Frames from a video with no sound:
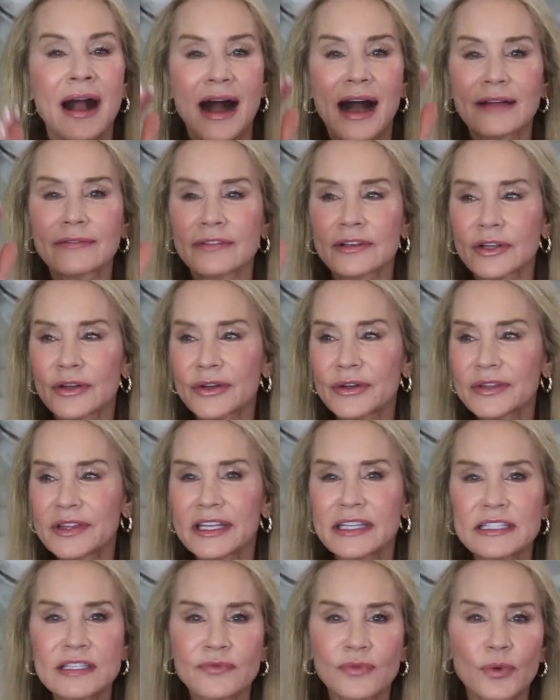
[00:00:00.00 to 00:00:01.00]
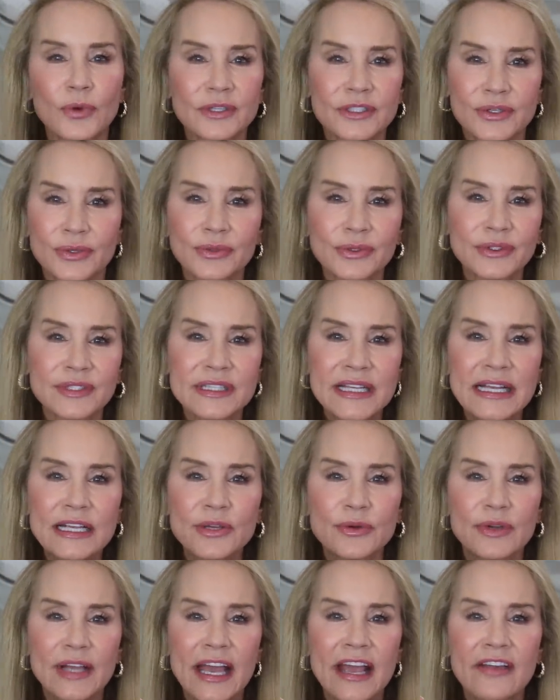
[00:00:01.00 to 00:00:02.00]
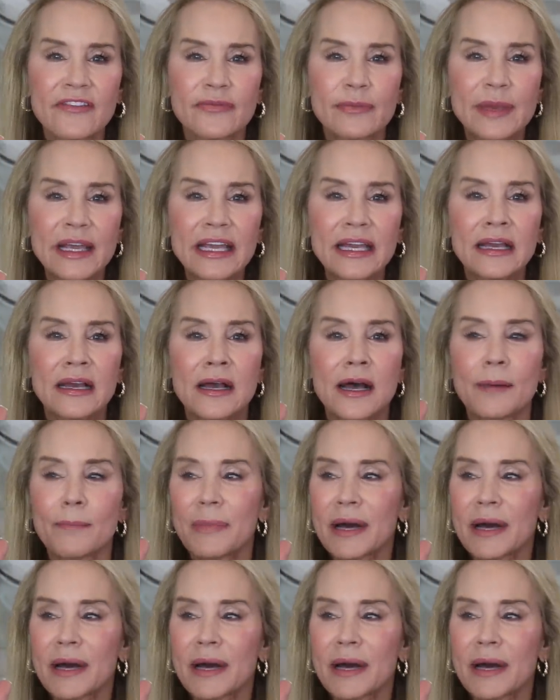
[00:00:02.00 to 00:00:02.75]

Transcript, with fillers: I've learned these four tools that you gave me,